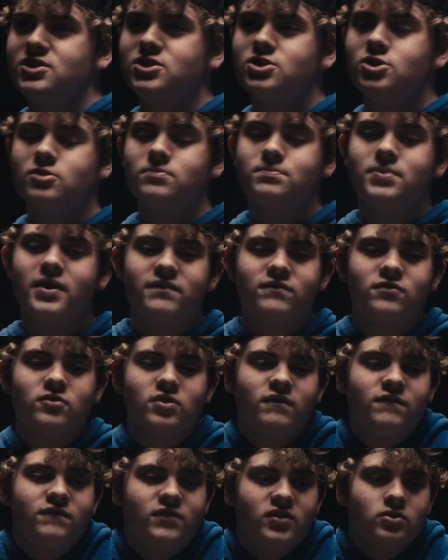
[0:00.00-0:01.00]
he couldn't pay for
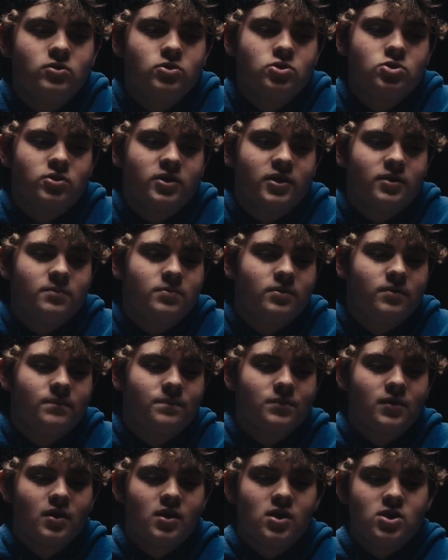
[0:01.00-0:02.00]
the field trip.
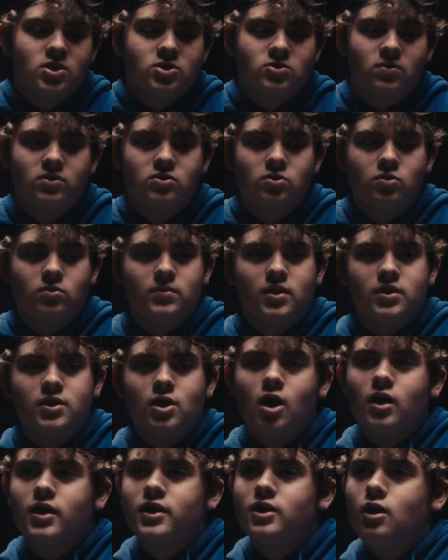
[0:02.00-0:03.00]
So I told him to
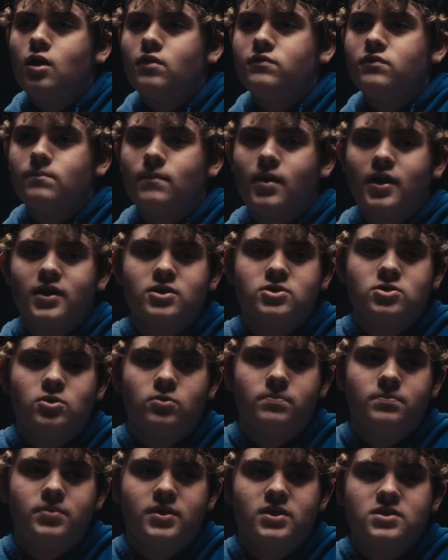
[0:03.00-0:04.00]
knock it off and mind his
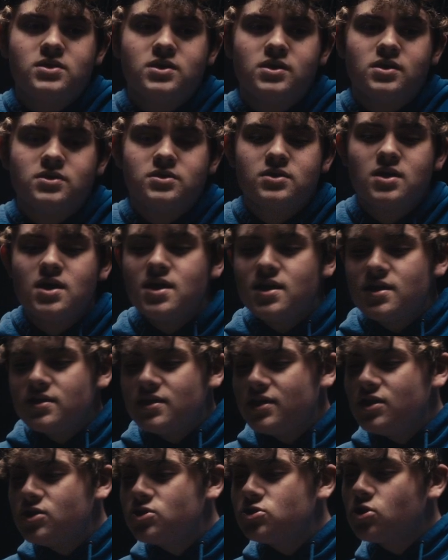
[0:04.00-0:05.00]
own business.
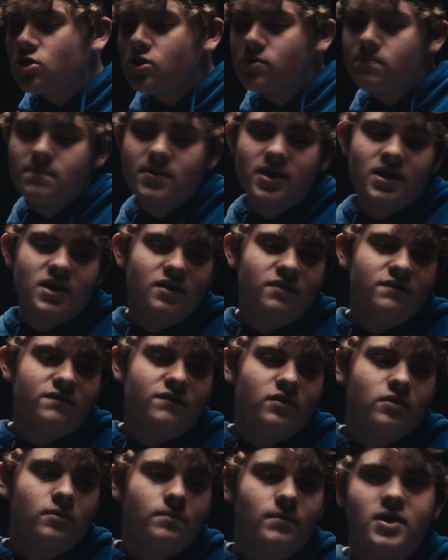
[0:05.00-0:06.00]
Then he started making
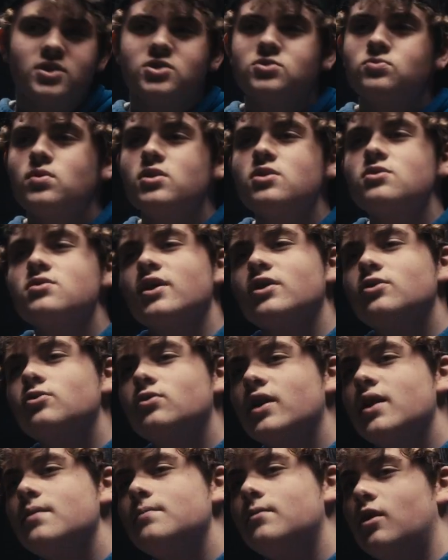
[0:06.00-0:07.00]
fun of my sweater that
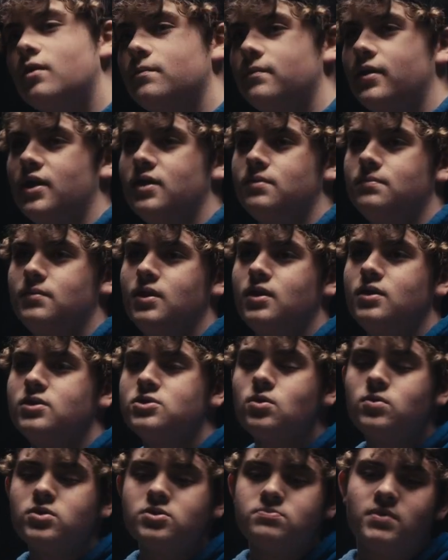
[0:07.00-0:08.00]
Grandma made me.
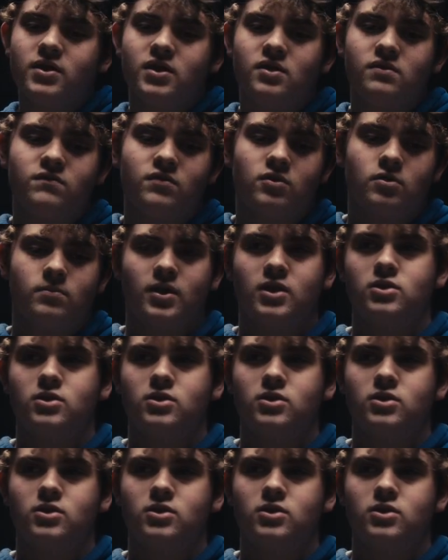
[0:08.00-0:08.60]
He's always making fun of my